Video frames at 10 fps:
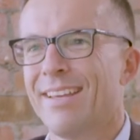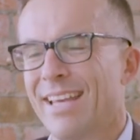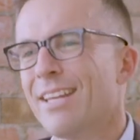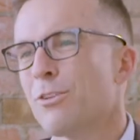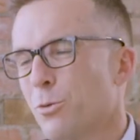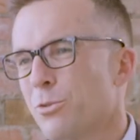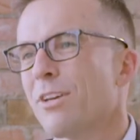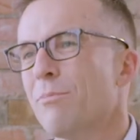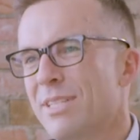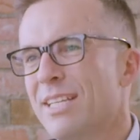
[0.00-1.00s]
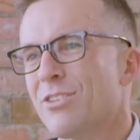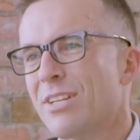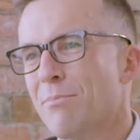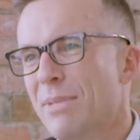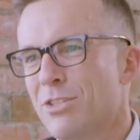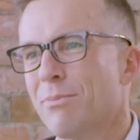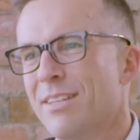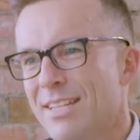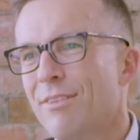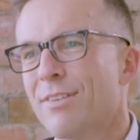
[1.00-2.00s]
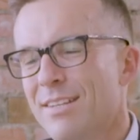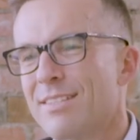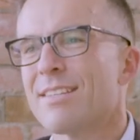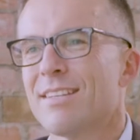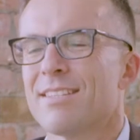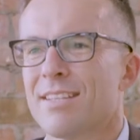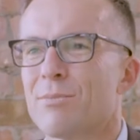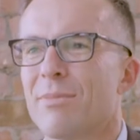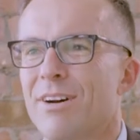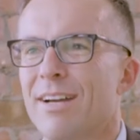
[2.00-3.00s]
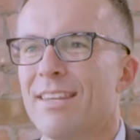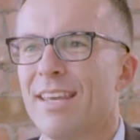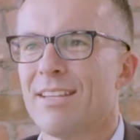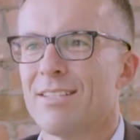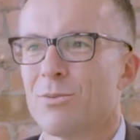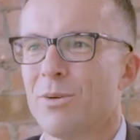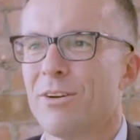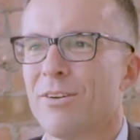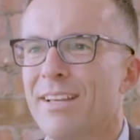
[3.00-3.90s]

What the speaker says: And there's also potentially measurement and evidence that sits behind that as well.